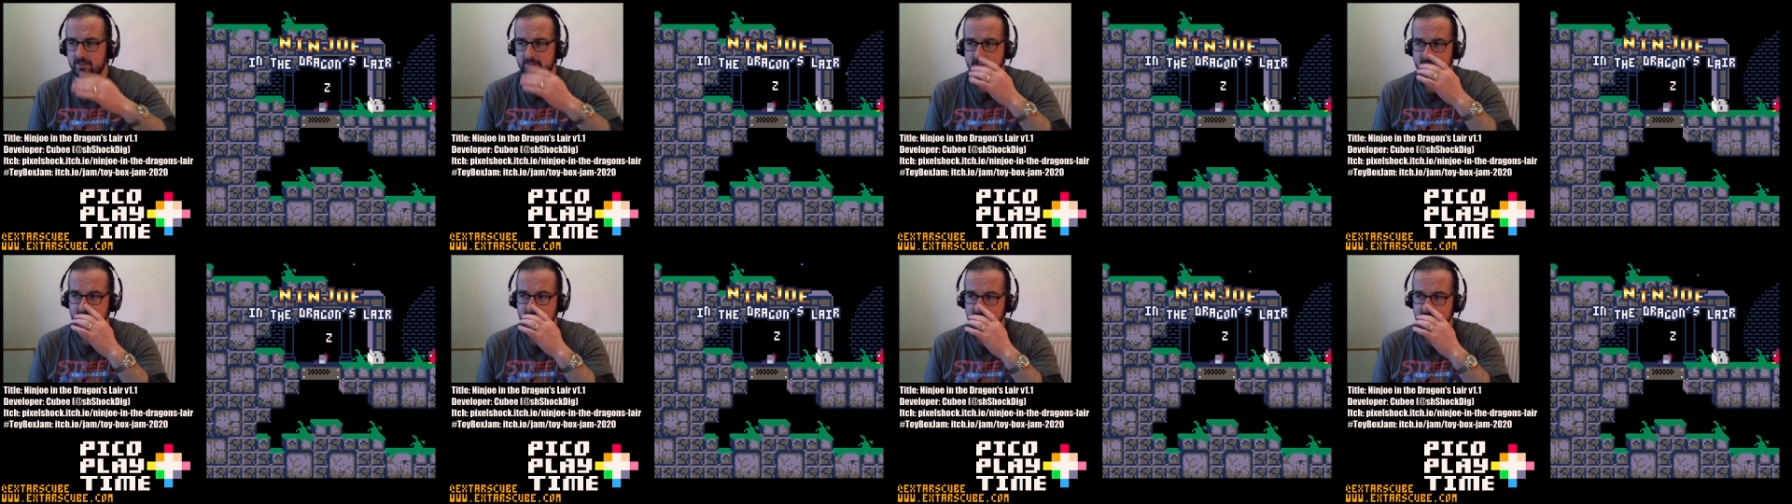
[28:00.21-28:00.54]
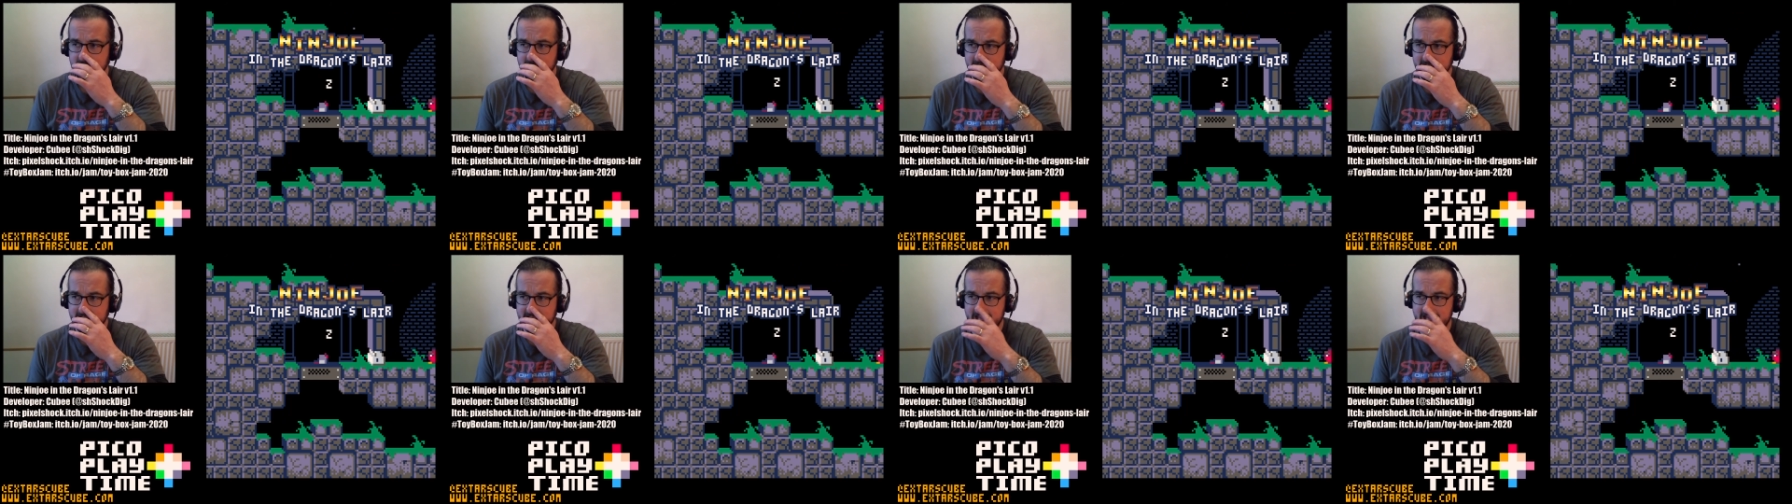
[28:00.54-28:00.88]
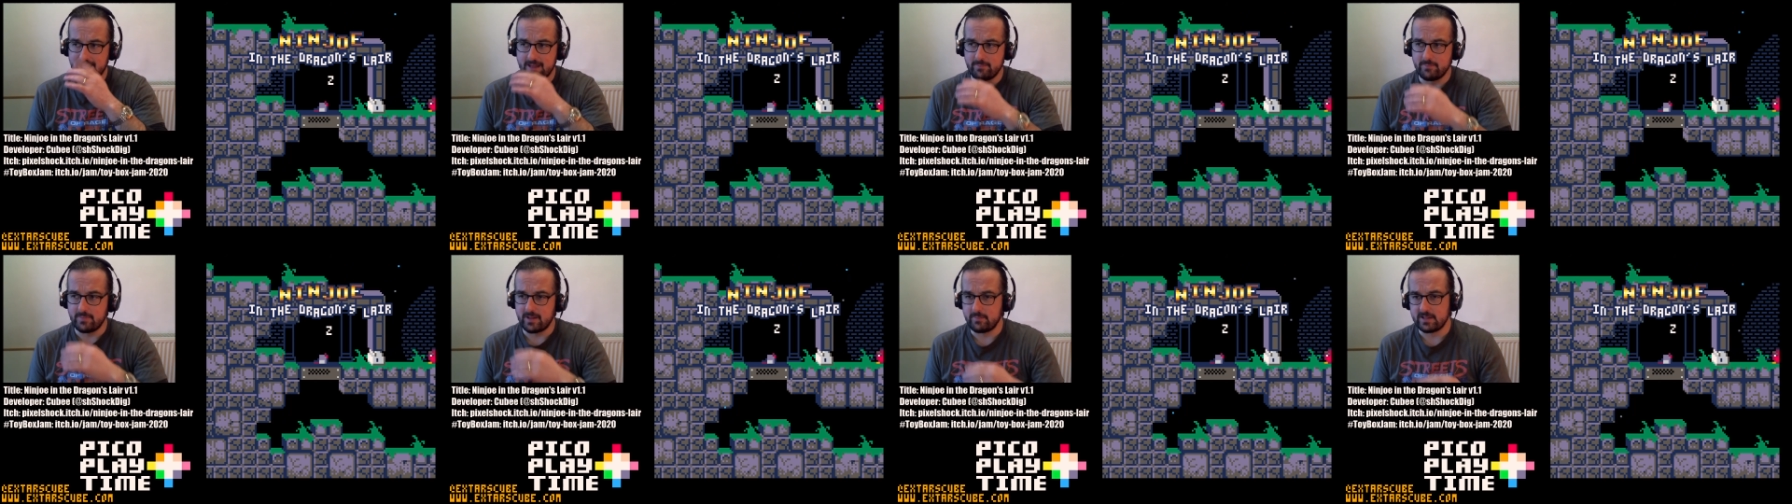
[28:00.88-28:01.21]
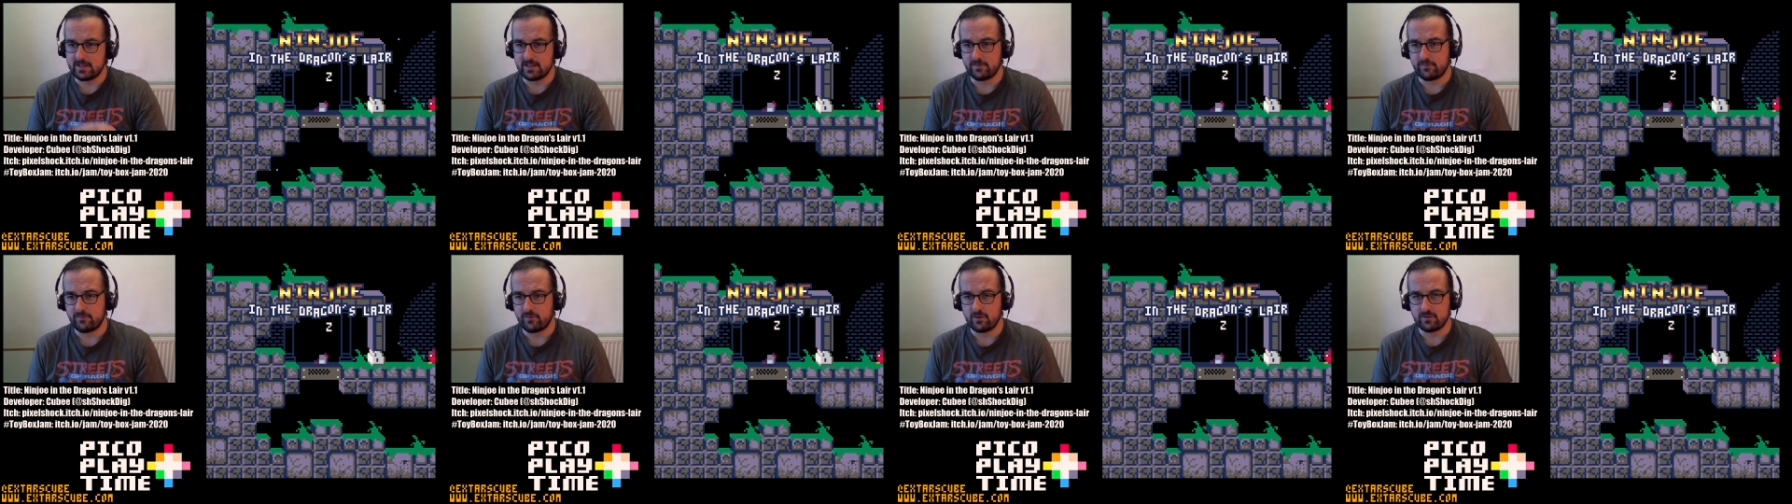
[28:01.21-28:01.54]
there. I
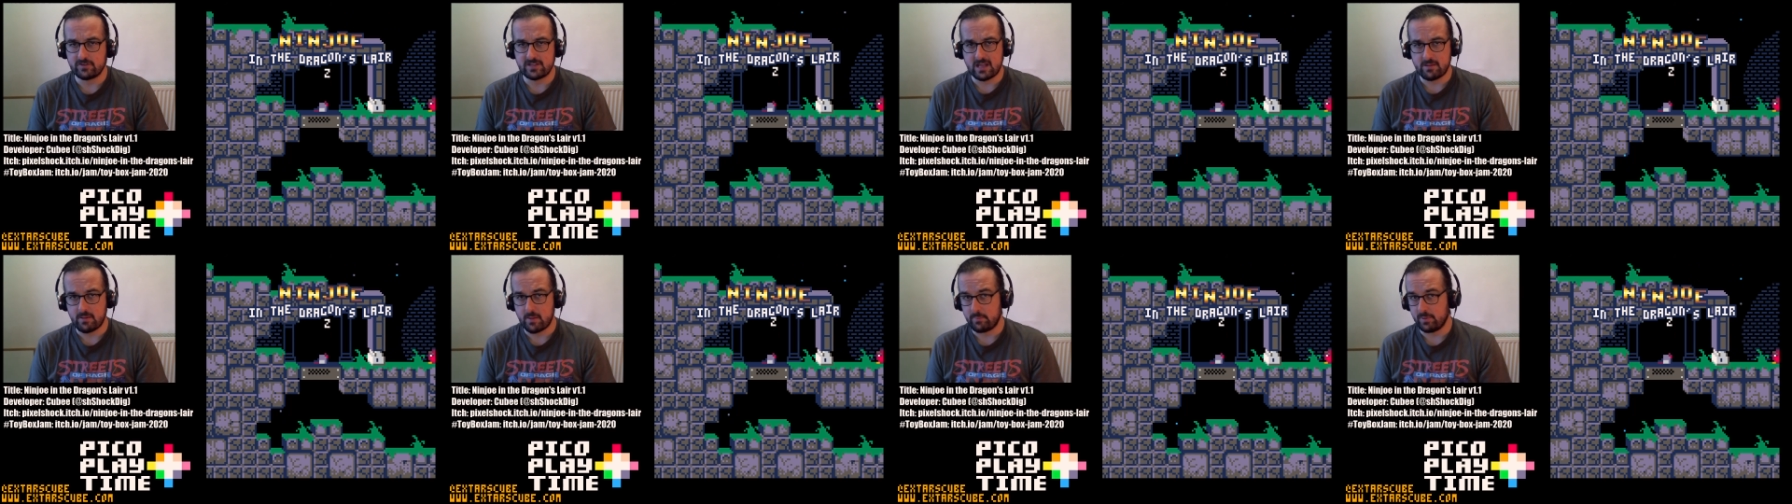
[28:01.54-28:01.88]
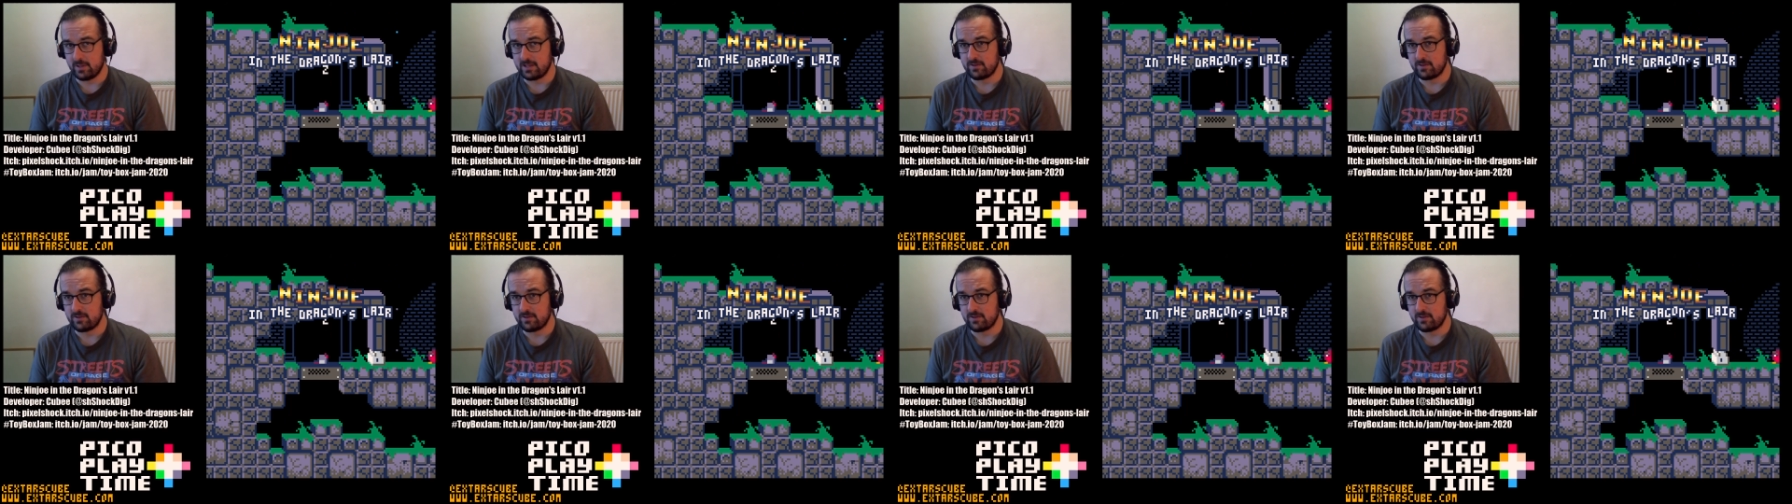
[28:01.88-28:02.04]
mean, the first time I played